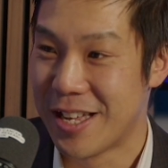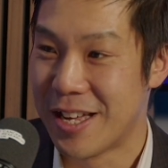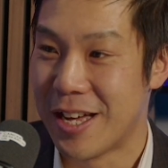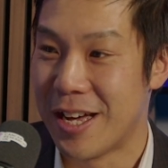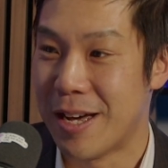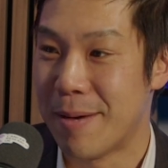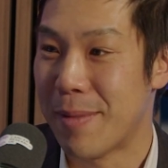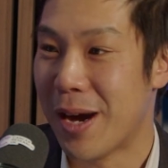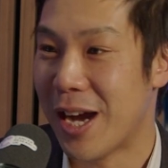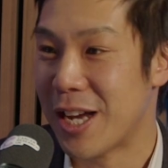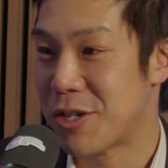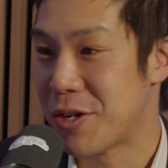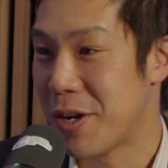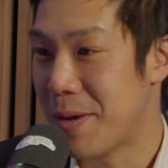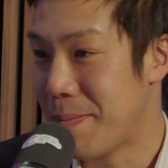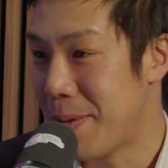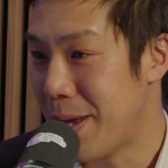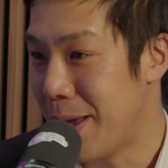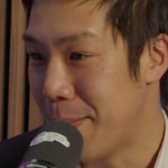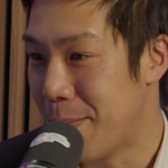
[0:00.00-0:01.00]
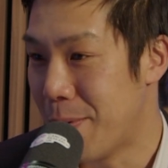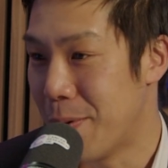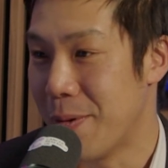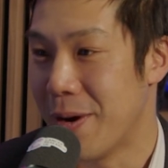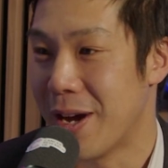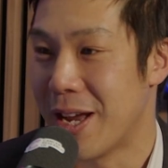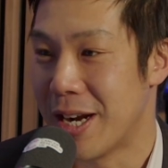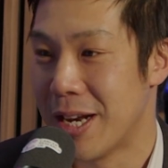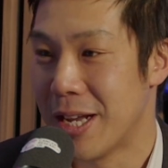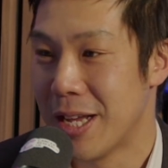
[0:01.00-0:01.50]
I treat people,
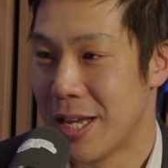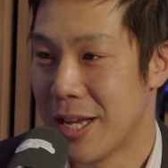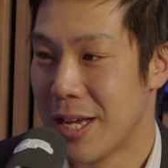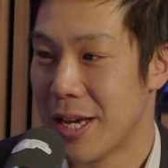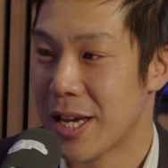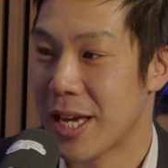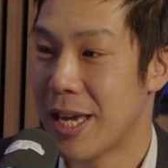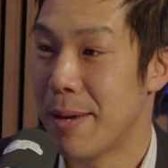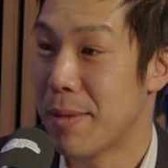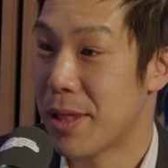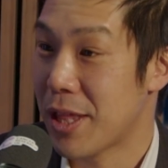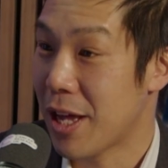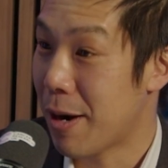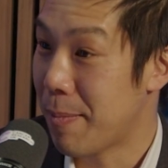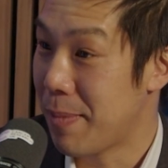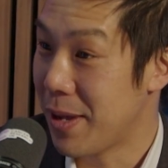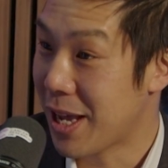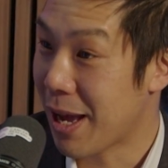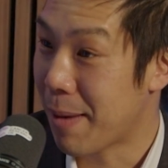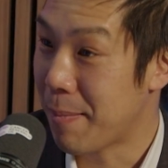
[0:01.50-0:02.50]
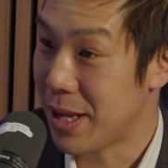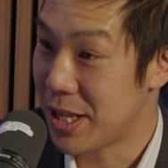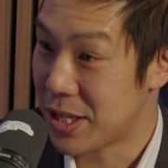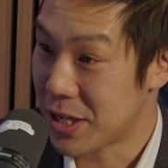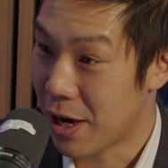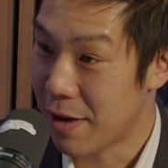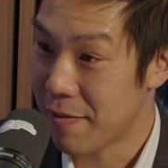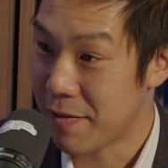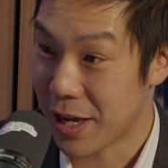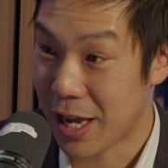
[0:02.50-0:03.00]
and chemotherapy can be
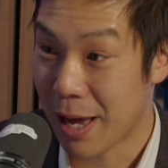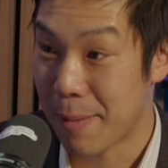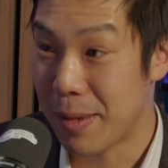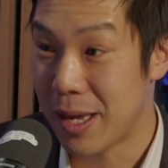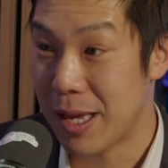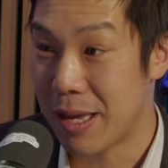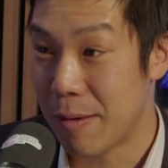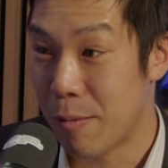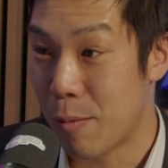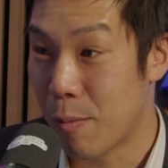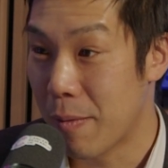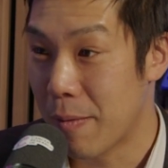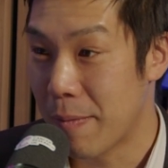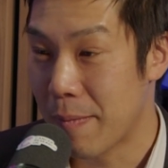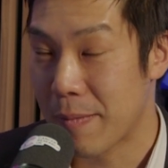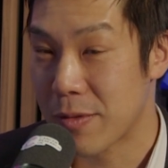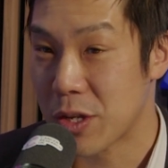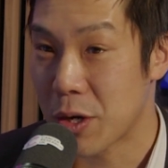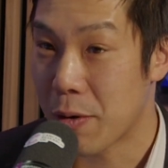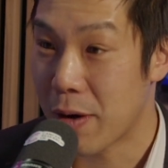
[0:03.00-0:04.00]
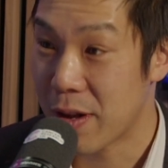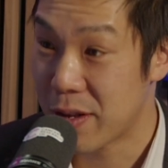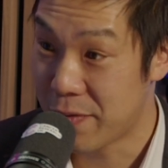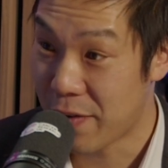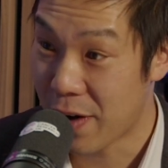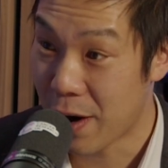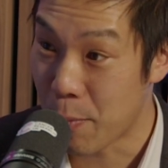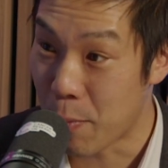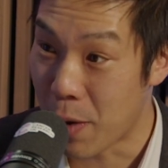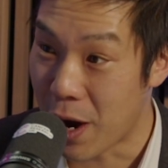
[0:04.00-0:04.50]
tough. It can be tolerated
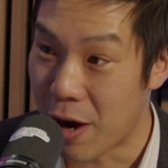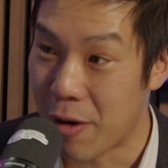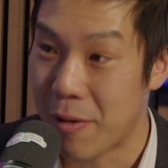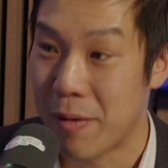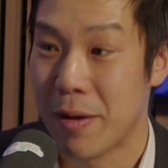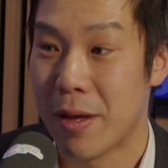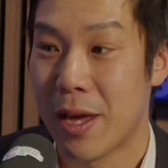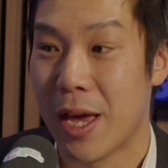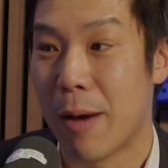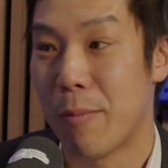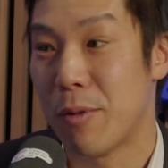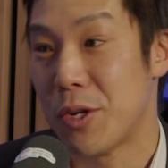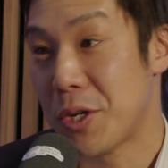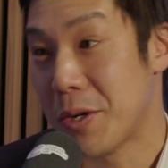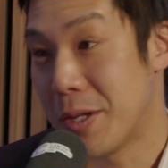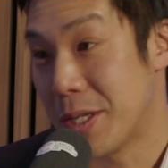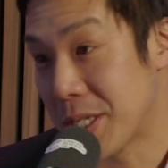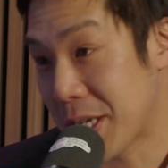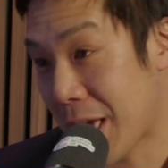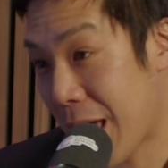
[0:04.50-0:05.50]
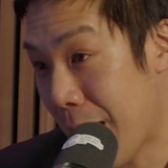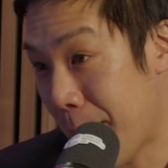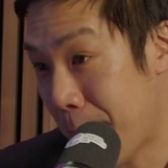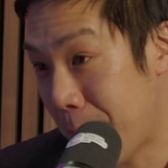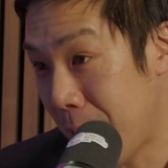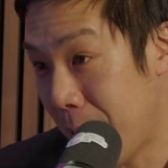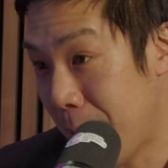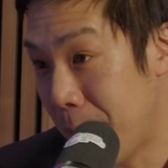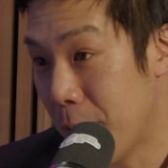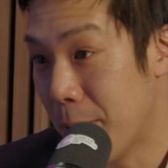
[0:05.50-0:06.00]
very well, and we shouldn't scare
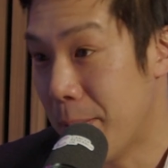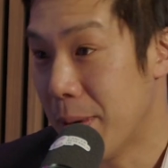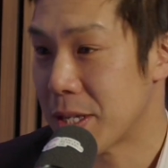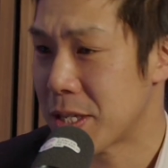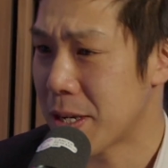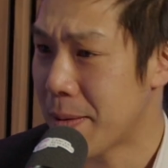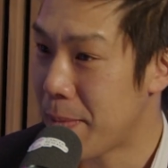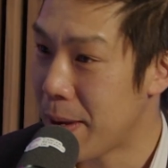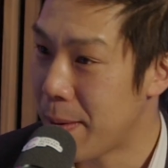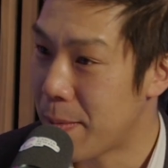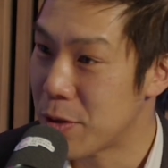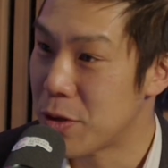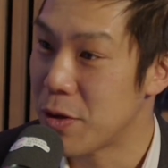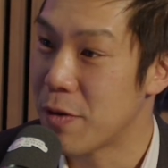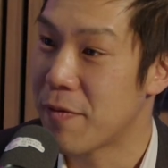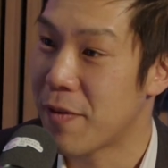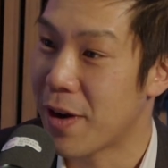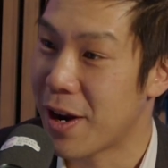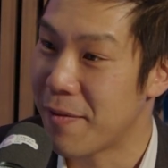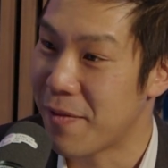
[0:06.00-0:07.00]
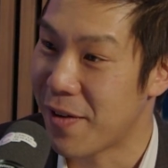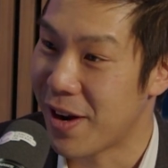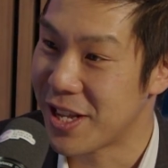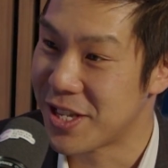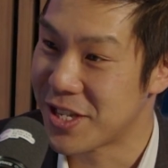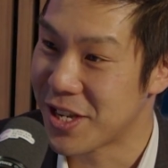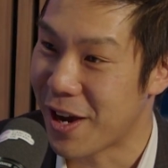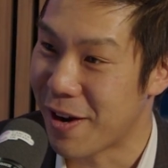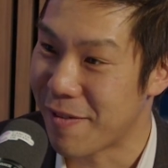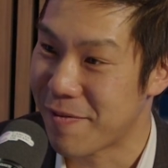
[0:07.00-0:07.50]
people. But some people do find it very
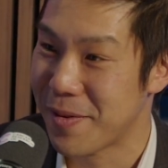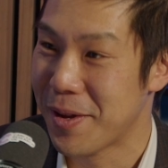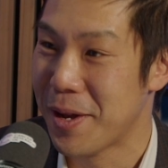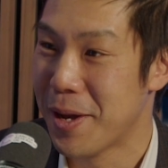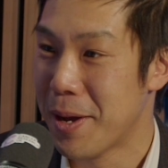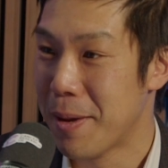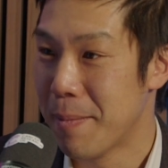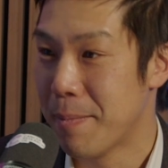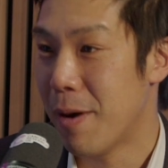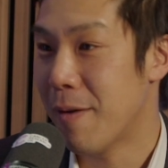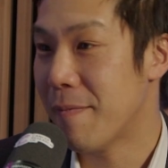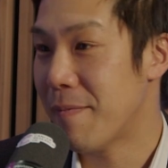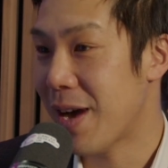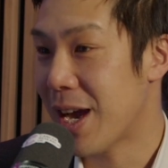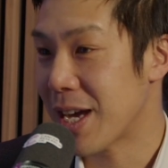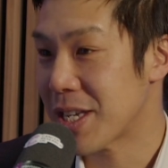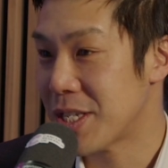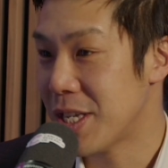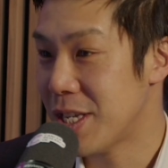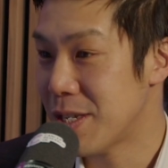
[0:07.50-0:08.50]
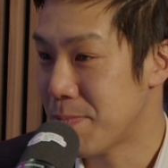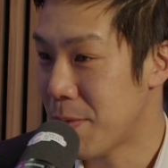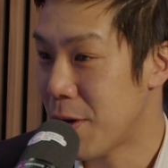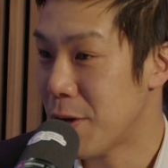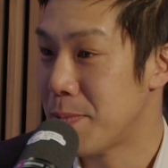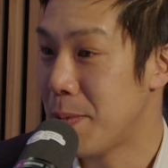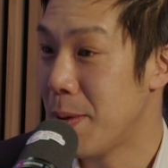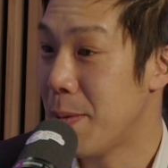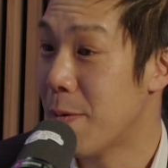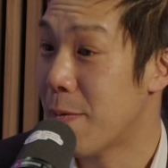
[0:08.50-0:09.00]
tough. But on vaccines,
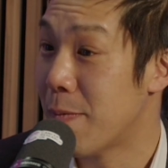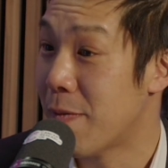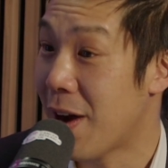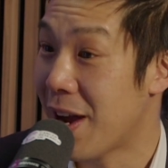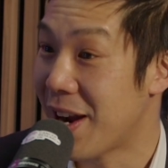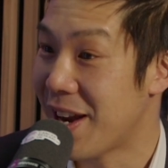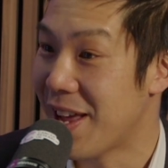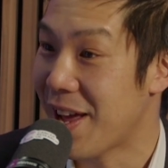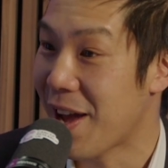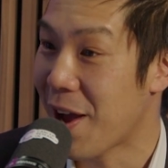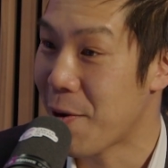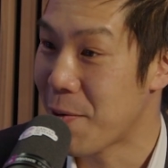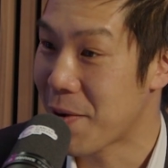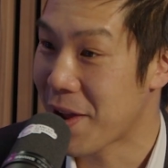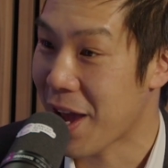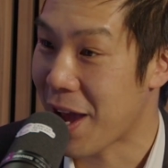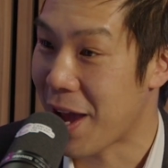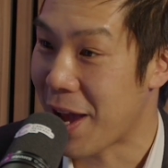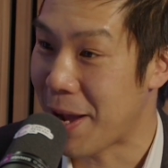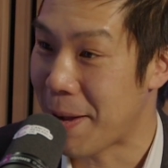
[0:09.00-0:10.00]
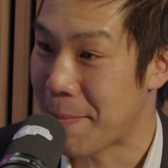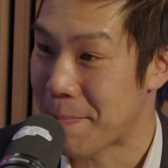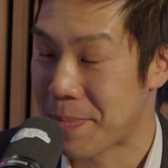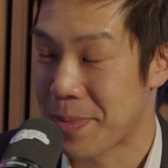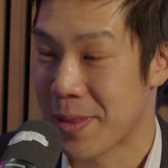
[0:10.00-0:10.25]
most people find it okay.